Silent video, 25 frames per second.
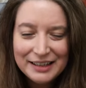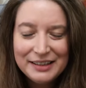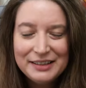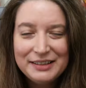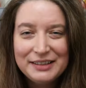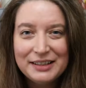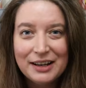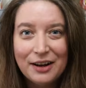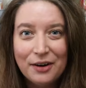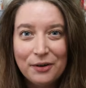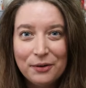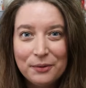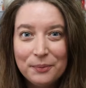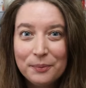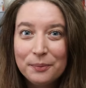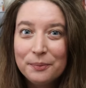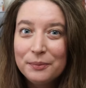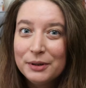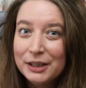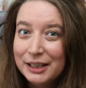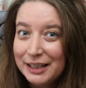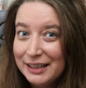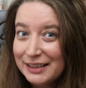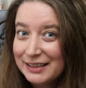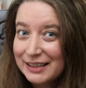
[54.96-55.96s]
So
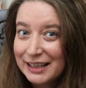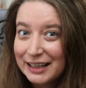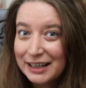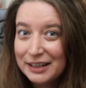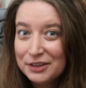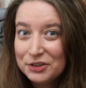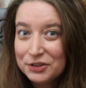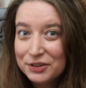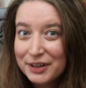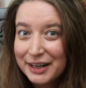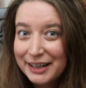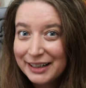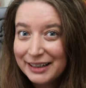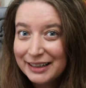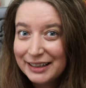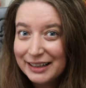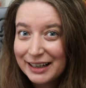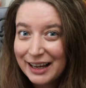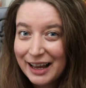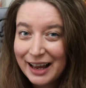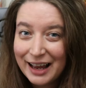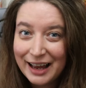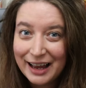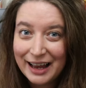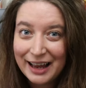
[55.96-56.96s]
please get a
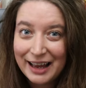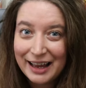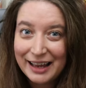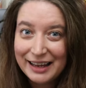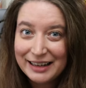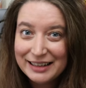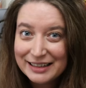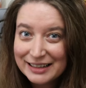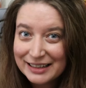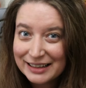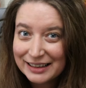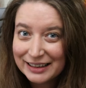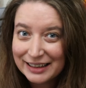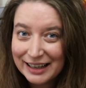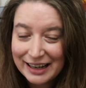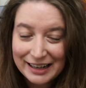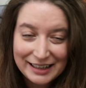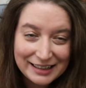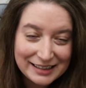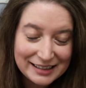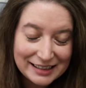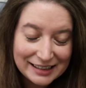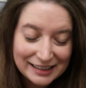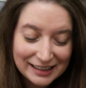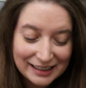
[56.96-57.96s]
drink and
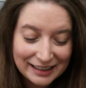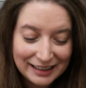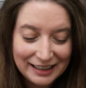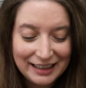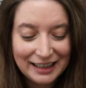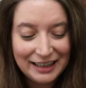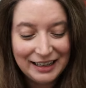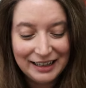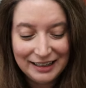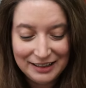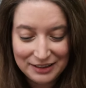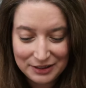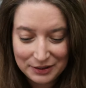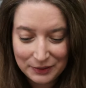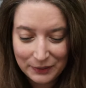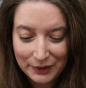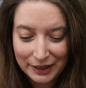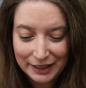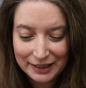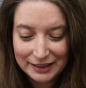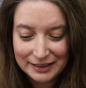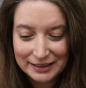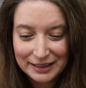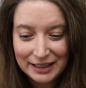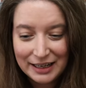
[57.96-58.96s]
let's get into
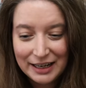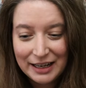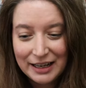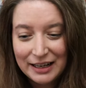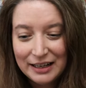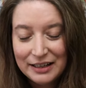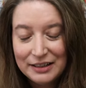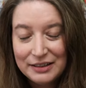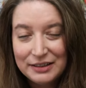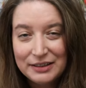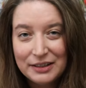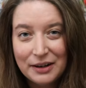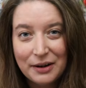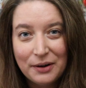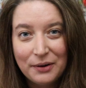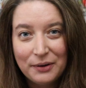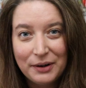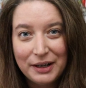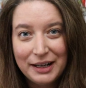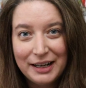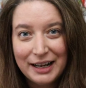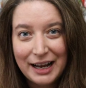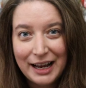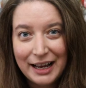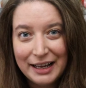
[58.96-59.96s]
it. So
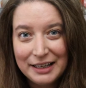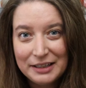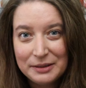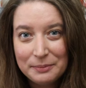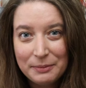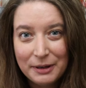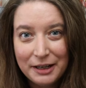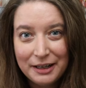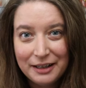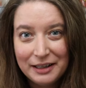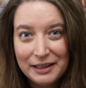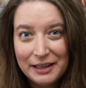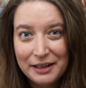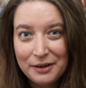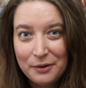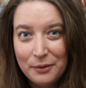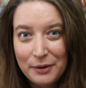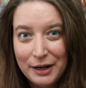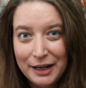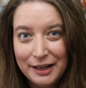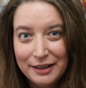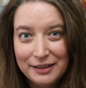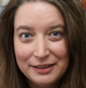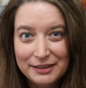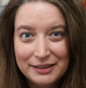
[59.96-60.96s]
it has been a little
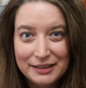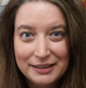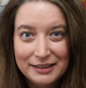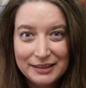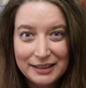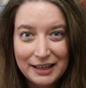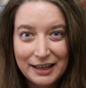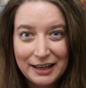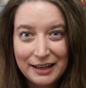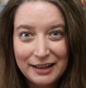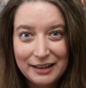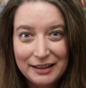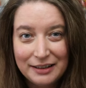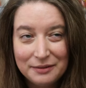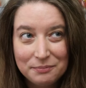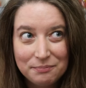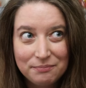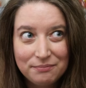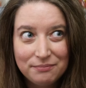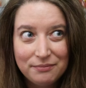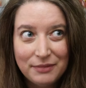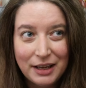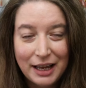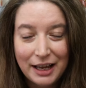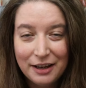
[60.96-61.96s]
while since I
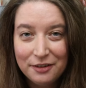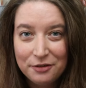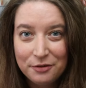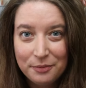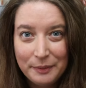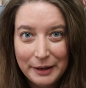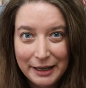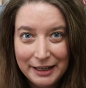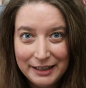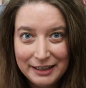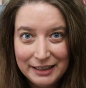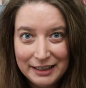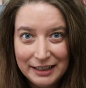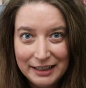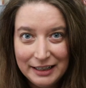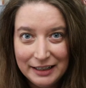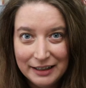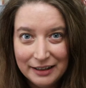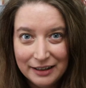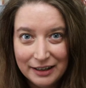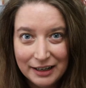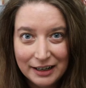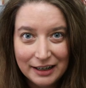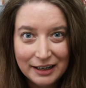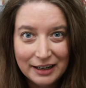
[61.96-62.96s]
have been
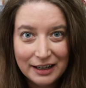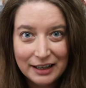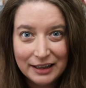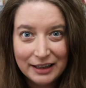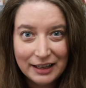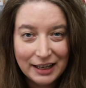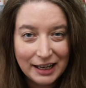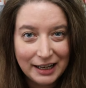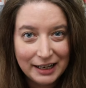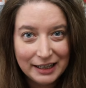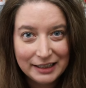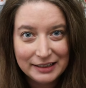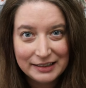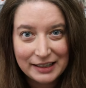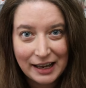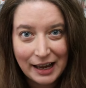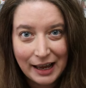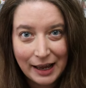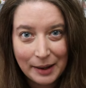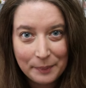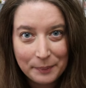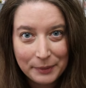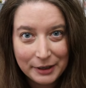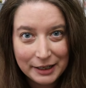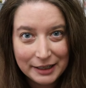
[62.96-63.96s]
here. A lot has
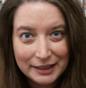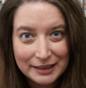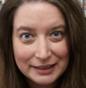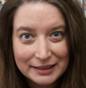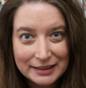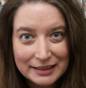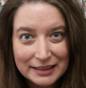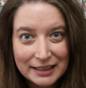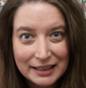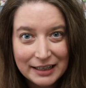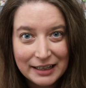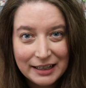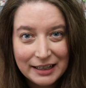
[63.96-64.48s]
happened,